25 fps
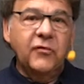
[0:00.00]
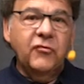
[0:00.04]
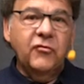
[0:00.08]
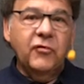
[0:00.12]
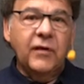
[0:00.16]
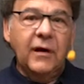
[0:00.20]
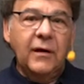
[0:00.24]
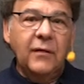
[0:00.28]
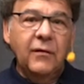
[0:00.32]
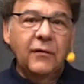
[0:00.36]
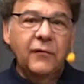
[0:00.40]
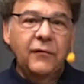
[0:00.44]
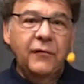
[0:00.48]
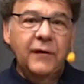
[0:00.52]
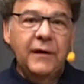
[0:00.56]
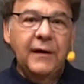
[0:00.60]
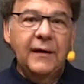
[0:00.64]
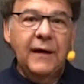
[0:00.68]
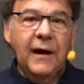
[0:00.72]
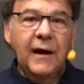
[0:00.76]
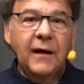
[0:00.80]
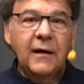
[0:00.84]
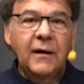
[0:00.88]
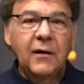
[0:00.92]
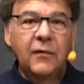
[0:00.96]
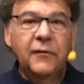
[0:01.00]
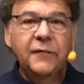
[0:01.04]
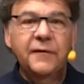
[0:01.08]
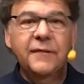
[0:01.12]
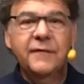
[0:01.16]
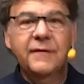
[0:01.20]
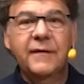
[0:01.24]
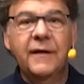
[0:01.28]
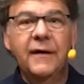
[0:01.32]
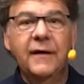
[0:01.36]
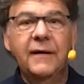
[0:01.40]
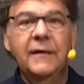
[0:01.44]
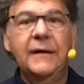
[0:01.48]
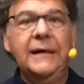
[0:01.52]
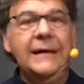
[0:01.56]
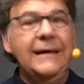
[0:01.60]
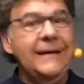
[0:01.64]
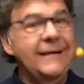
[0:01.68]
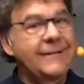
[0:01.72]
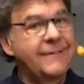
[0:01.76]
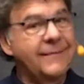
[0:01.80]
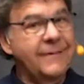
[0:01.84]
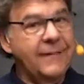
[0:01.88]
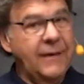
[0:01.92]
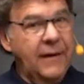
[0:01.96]
The factory setting for the run-on
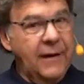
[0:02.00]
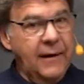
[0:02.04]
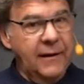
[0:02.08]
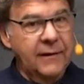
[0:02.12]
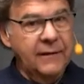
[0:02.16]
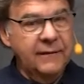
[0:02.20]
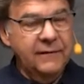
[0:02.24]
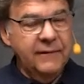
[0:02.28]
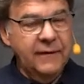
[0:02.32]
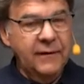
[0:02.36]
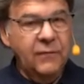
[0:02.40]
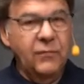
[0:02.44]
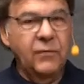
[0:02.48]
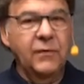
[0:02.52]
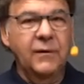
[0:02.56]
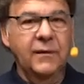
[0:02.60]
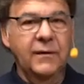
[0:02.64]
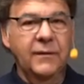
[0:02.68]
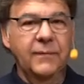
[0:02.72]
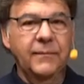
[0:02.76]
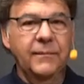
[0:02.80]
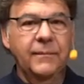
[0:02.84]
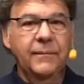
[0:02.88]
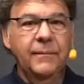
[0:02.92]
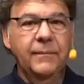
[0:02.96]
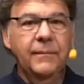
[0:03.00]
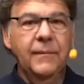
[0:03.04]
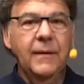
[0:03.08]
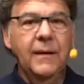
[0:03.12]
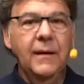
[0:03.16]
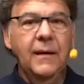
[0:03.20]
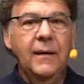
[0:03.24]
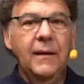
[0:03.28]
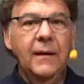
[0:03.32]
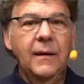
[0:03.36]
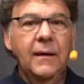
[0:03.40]
time is 1 second.